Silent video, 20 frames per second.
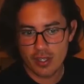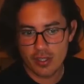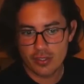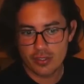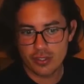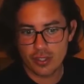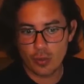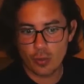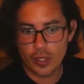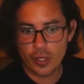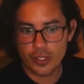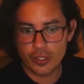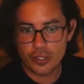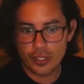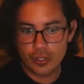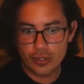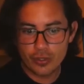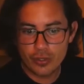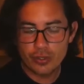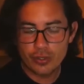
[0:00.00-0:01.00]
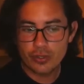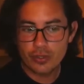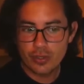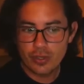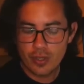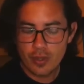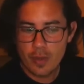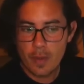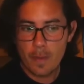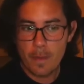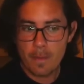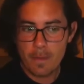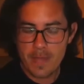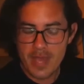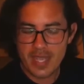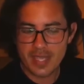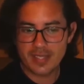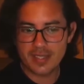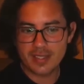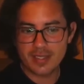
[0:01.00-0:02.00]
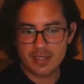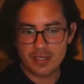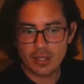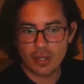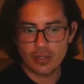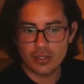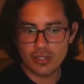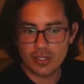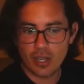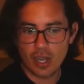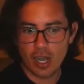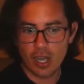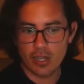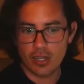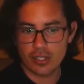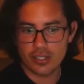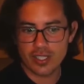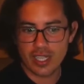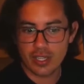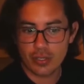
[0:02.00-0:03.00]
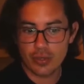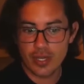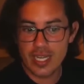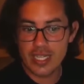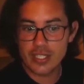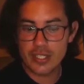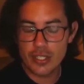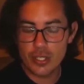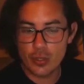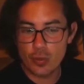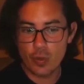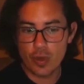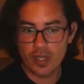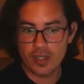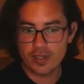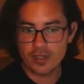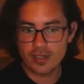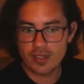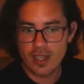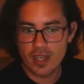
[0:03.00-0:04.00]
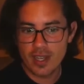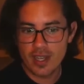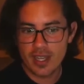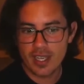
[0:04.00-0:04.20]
So when you mix those colors and create new ones,